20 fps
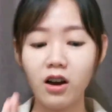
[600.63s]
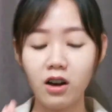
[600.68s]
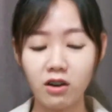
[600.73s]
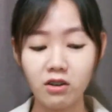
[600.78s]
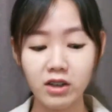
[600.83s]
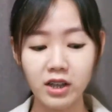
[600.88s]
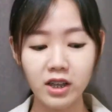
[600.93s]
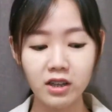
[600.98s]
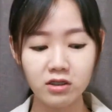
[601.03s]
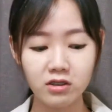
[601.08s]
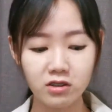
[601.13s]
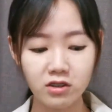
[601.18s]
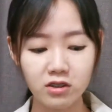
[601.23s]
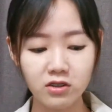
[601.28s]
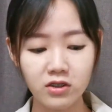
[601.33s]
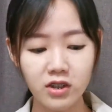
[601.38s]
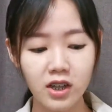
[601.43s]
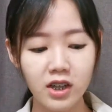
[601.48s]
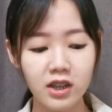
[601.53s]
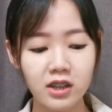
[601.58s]
Okay, so
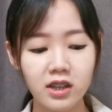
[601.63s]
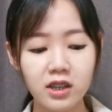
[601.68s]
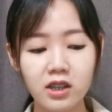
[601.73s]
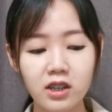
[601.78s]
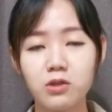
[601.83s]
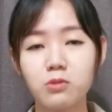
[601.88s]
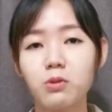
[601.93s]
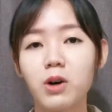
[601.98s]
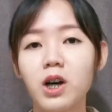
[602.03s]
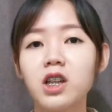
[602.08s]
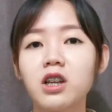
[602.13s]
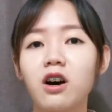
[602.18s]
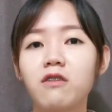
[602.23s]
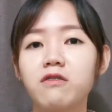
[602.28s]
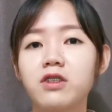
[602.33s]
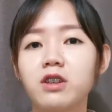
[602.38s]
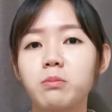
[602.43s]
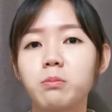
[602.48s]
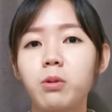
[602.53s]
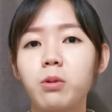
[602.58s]
this is one of
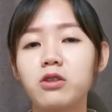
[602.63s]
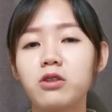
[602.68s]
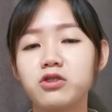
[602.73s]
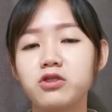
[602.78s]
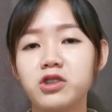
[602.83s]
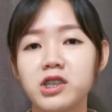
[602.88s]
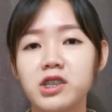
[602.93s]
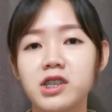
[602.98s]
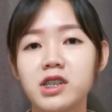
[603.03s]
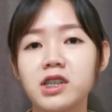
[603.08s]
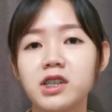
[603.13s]
the postural